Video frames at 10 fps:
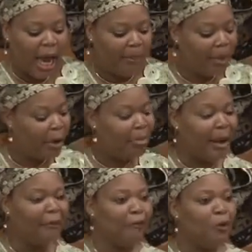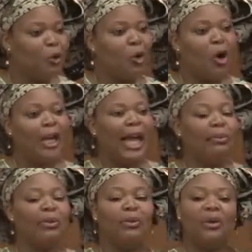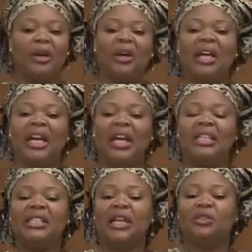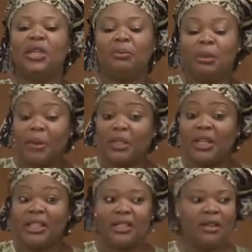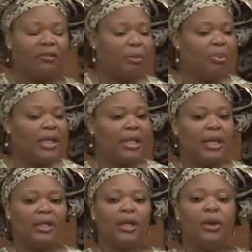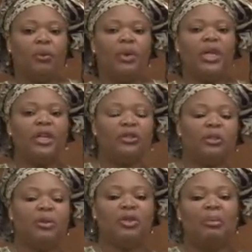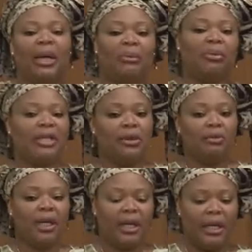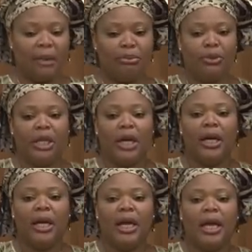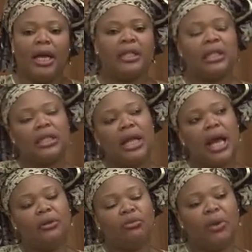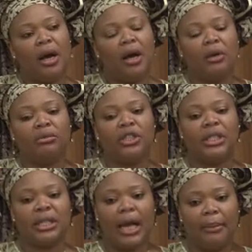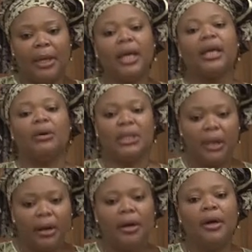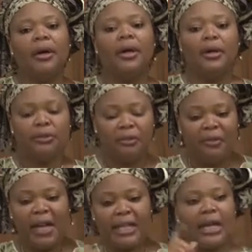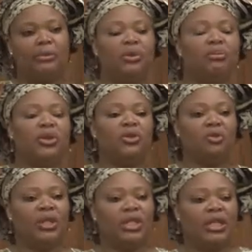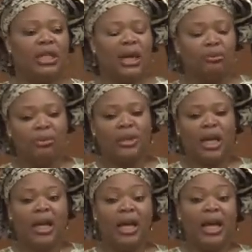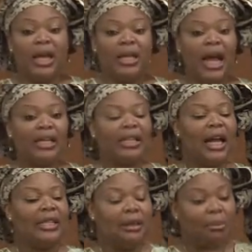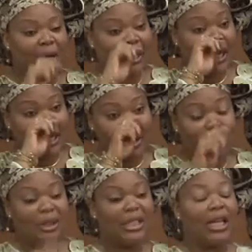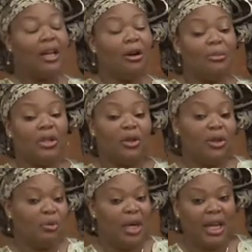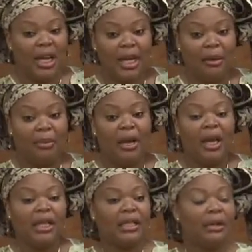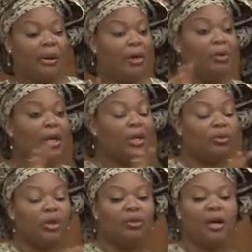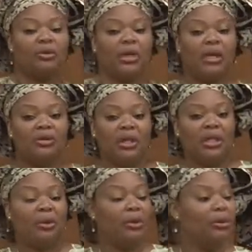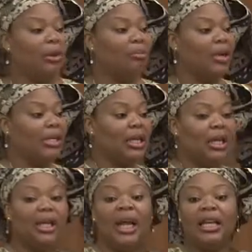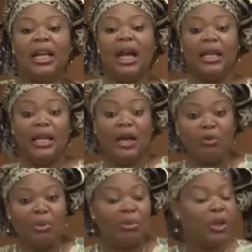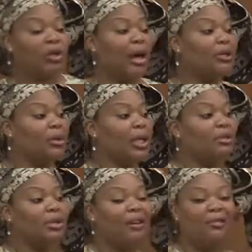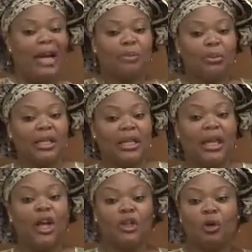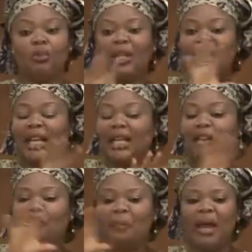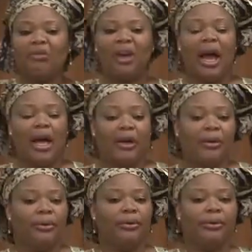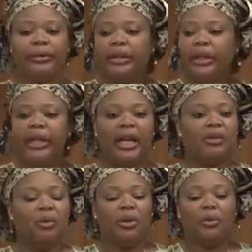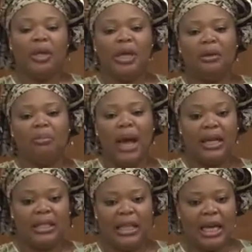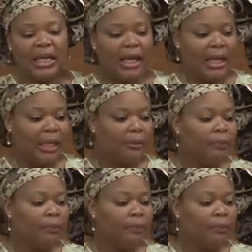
Pick up my phone, call Liberia, and said to the special assistant of the president, we need to speak to Madam President. We are in Abuja. And she said, well, she's coming, and I'll tell her to find time to meet you when she's in Abuja. That night, the president came. We stayed up till 3 a.m. The Sierra Leoneans were trying to get to the Sierra Leonean president. The Ghanaian women were trying to get to their vice president. So we're taking it from every angle. The next morning we came back dead end.